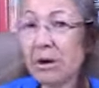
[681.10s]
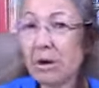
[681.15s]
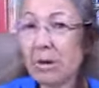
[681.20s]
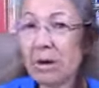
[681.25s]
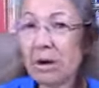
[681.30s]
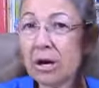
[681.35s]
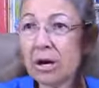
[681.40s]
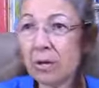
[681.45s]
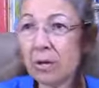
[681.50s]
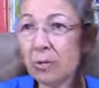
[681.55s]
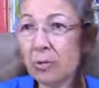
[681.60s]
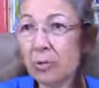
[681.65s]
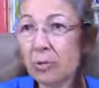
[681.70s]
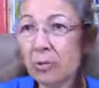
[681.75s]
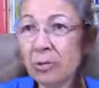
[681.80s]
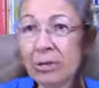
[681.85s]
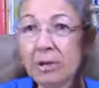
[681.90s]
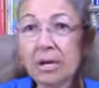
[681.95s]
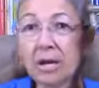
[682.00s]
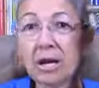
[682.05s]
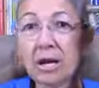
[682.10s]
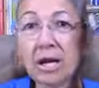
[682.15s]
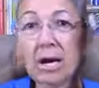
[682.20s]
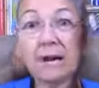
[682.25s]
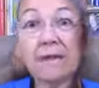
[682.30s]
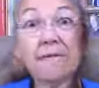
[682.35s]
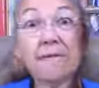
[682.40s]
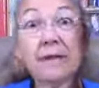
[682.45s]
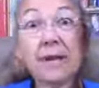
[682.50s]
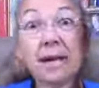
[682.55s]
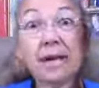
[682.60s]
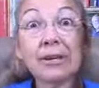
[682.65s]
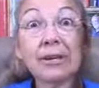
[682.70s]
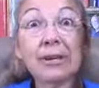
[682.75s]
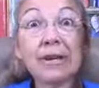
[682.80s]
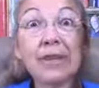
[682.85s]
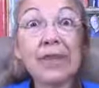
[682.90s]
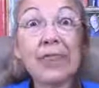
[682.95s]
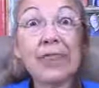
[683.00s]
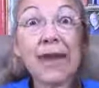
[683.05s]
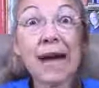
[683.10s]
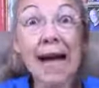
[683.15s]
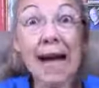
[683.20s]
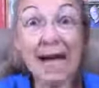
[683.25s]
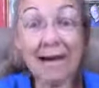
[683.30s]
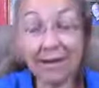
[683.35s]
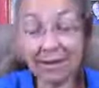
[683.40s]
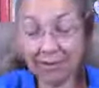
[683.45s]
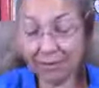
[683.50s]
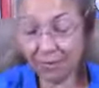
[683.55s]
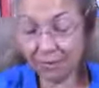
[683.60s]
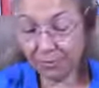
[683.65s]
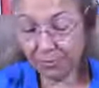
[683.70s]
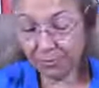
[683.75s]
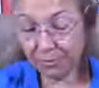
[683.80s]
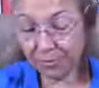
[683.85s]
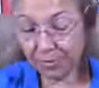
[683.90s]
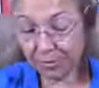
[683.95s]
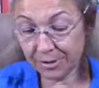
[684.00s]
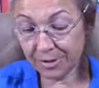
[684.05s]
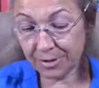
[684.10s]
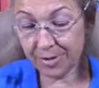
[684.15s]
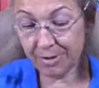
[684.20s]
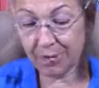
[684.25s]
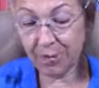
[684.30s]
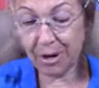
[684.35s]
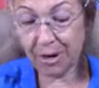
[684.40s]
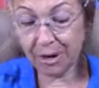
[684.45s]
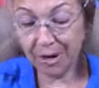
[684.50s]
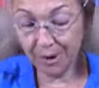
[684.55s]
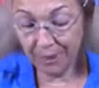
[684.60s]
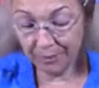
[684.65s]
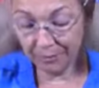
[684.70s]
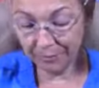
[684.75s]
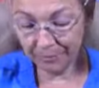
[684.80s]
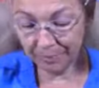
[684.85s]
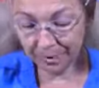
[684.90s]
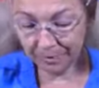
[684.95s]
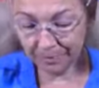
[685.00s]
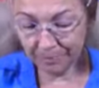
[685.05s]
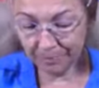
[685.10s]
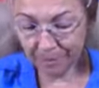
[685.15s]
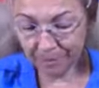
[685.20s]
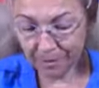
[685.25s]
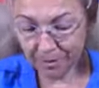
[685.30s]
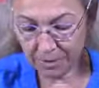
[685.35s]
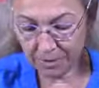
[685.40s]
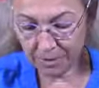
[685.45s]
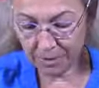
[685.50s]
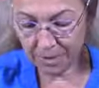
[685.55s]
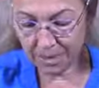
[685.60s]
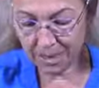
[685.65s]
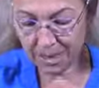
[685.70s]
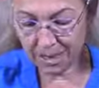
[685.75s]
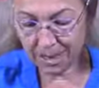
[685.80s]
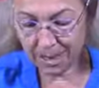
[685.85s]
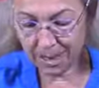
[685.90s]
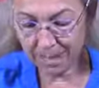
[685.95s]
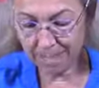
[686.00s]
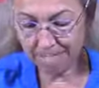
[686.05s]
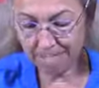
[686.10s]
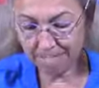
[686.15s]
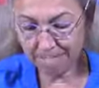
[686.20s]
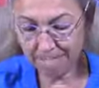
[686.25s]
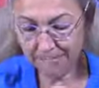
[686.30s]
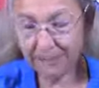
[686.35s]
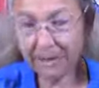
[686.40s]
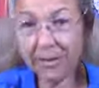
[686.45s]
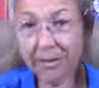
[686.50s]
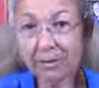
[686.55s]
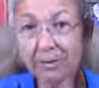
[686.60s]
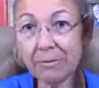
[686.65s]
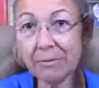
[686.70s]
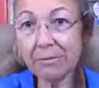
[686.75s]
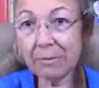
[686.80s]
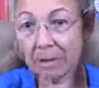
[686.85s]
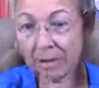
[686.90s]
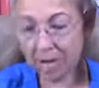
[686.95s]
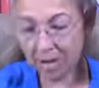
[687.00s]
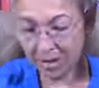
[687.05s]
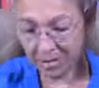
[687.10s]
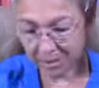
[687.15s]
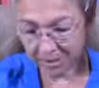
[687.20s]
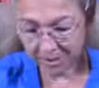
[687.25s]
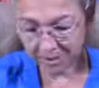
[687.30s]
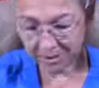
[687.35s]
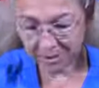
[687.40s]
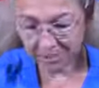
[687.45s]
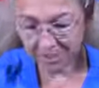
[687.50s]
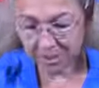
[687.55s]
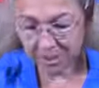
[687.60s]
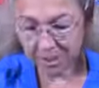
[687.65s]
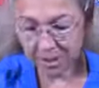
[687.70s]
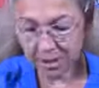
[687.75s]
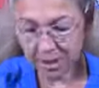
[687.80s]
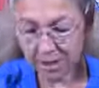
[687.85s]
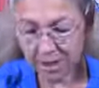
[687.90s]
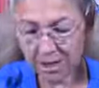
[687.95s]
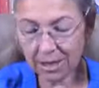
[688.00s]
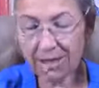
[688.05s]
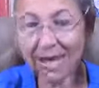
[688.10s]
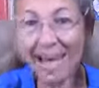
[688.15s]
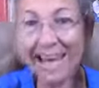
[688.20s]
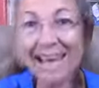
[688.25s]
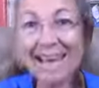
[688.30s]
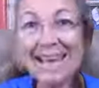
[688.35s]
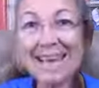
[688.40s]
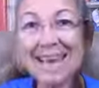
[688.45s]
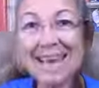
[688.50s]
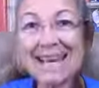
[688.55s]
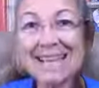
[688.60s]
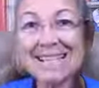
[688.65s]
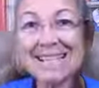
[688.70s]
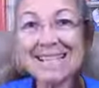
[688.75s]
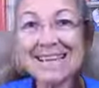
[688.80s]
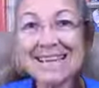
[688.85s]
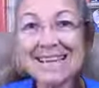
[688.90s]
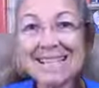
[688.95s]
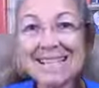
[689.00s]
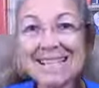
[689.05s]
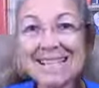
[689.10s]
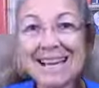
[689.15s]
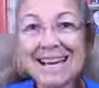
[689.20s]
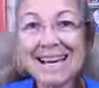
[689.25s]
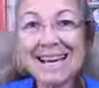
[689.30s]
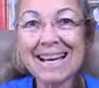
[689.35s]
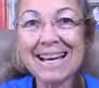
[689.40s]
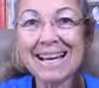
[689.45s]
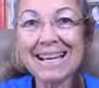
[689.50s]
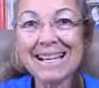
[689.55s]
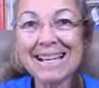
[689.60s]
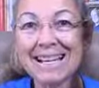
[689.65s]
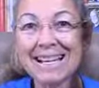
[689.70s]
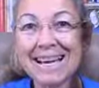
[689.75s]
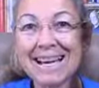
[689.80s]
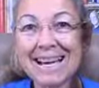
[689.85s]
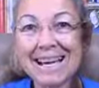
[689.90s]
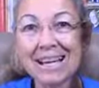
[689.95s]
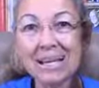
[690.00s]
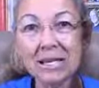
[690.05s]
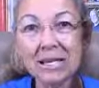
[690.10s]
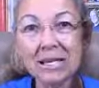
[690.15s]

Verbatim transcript: uh, we'll be unveiling that as soon as it arrives. Okay. Everybody, uh, spelling again, A S S I S I.